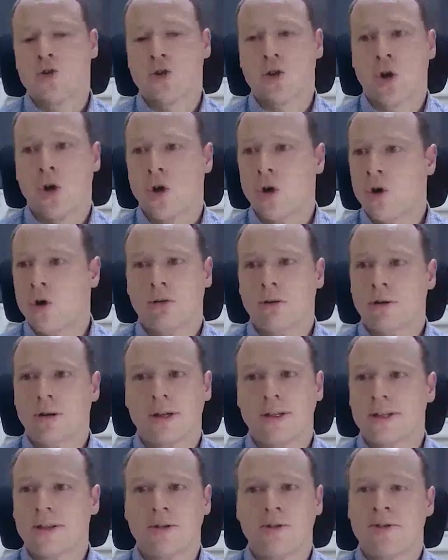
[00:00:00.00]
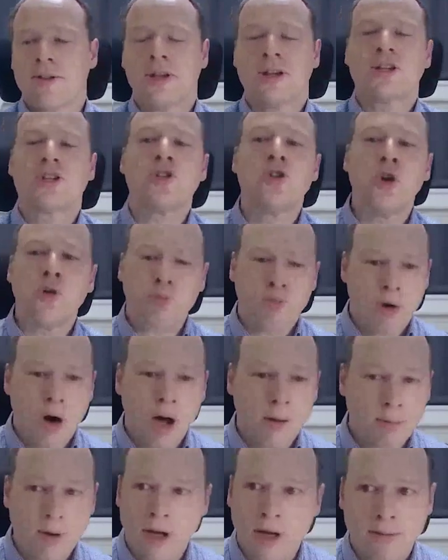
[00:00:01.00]
So there's no
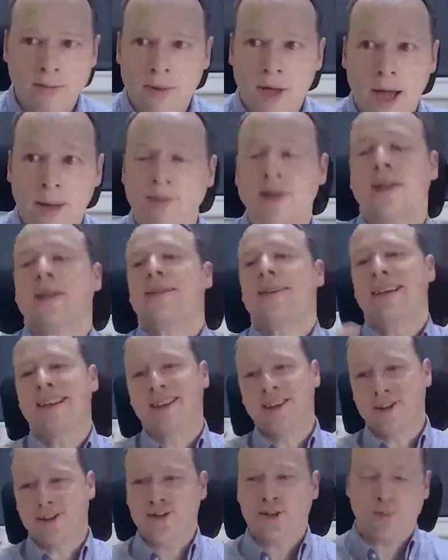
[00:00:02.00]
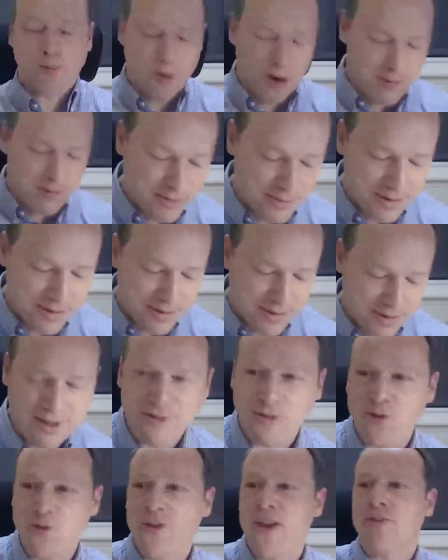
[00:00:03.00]
problem. I mean, there's no problem.
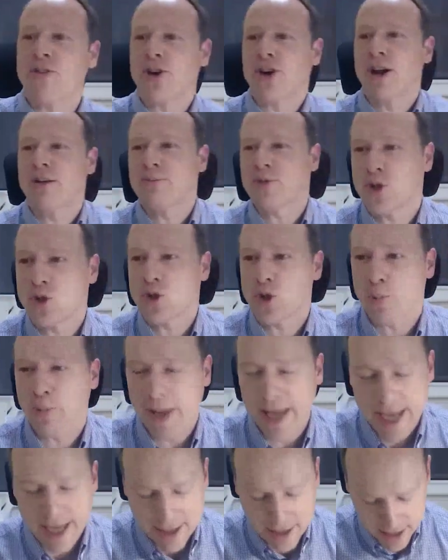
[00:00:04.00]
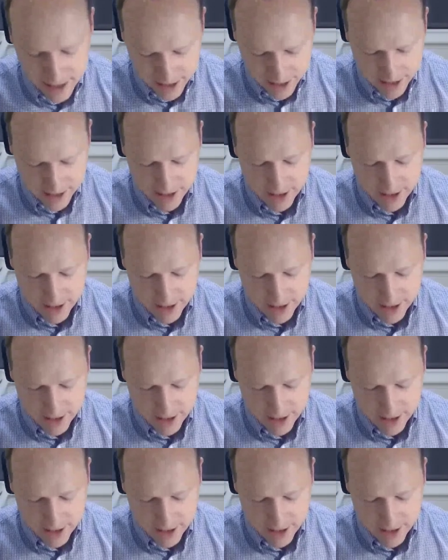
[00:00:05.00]
If you've ever come to Japan,